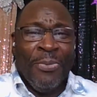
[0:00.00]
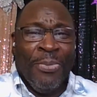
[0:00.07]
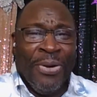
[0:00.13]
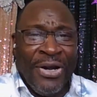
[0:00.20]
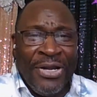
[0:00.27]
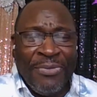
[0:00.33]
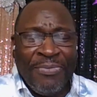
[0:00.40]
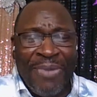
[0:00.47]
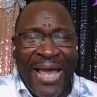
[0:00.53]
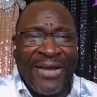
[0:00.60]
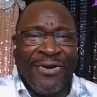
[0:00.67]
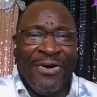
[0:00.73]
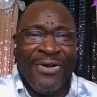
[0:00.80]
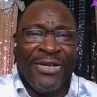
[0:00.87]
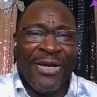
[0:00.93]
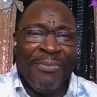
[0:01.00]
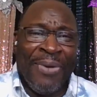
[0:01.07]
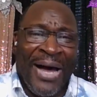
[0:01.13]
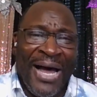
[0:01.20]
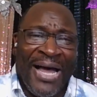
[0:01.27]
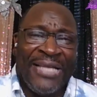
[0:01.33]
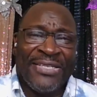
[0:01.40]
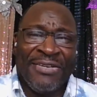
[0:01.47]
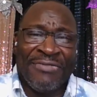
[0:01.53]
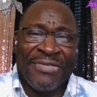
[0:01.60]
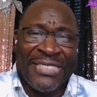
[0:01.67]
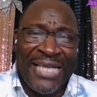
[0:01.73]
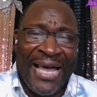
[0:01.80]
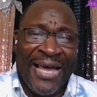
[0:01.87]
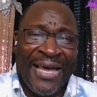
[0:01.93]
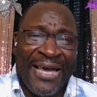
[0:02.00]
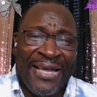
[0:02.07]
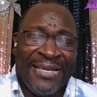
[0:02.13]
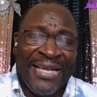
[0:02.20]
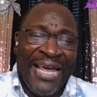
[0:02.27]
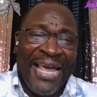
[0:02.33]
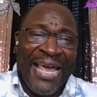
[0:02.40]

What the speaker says: put it back on the positive side,